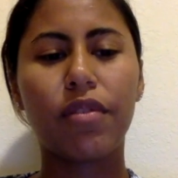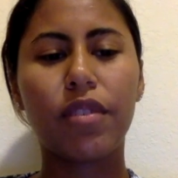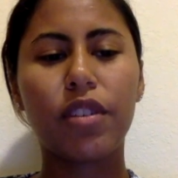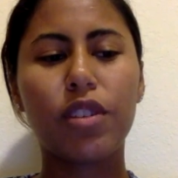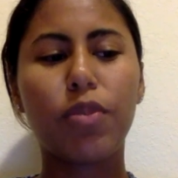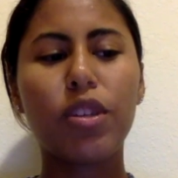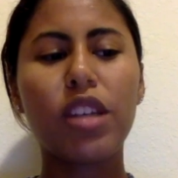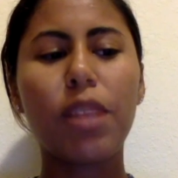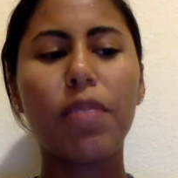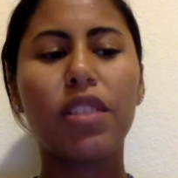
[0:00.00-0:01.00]
Sports
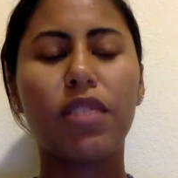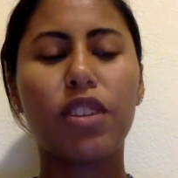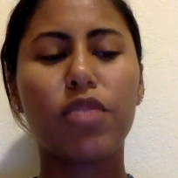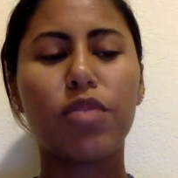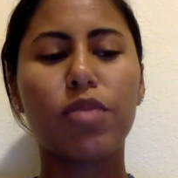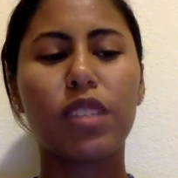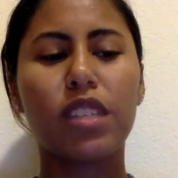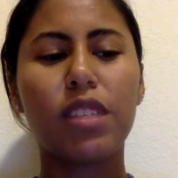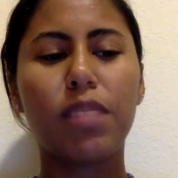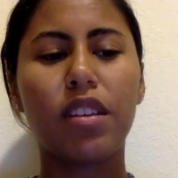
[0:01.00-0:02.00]
help individuals with
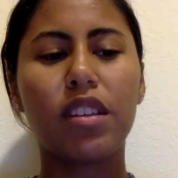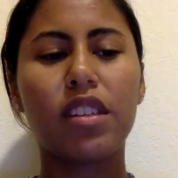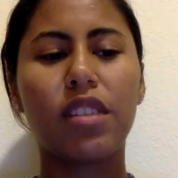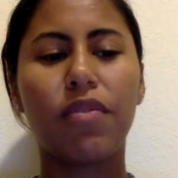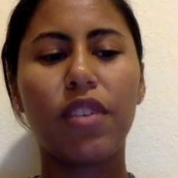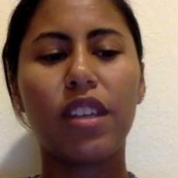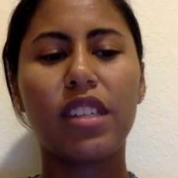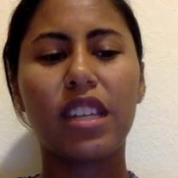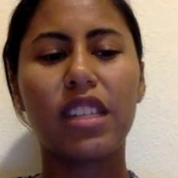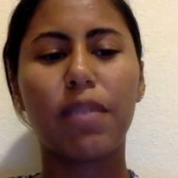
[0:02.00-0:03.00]
disabilities to feel a
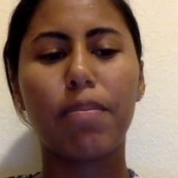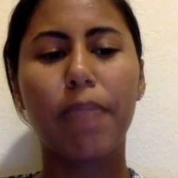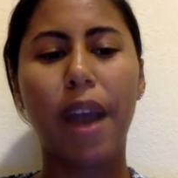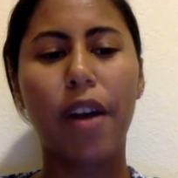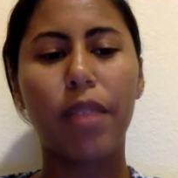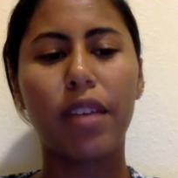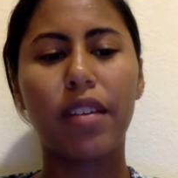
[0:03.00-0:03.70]
sense of empowerment.